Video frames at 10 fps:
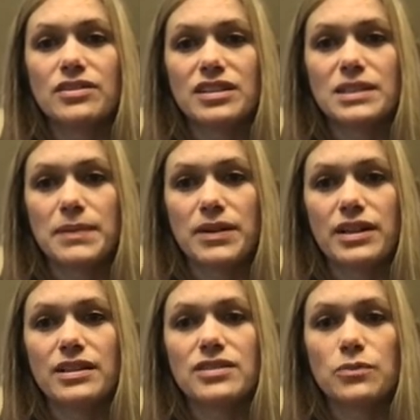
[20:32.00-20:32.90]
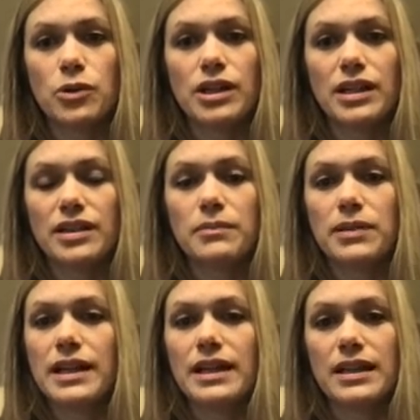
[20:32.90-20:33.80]
experience and working in the
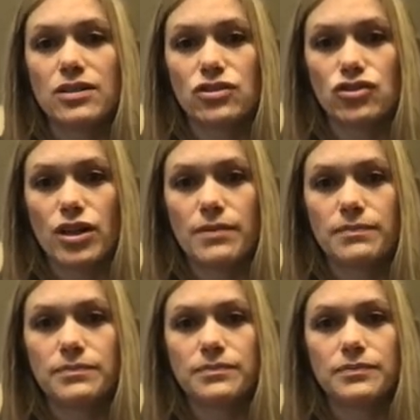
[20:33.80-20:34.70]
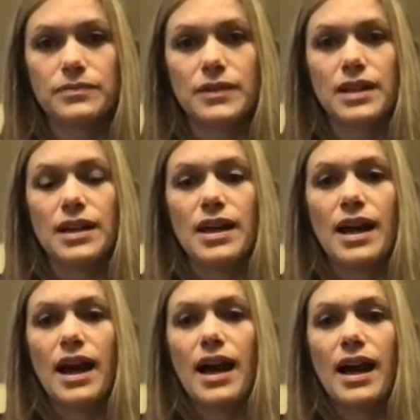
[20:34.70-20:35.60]
blank industry.
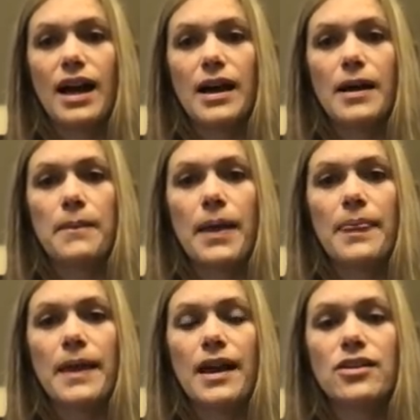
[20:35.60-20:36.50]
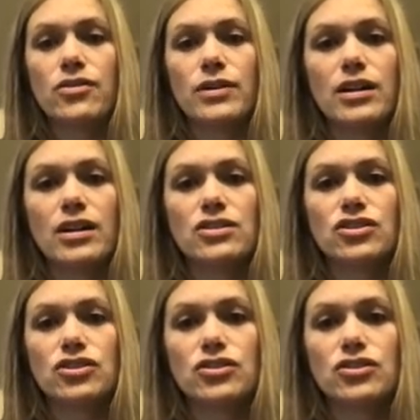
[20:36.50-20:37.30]
And then you're going on to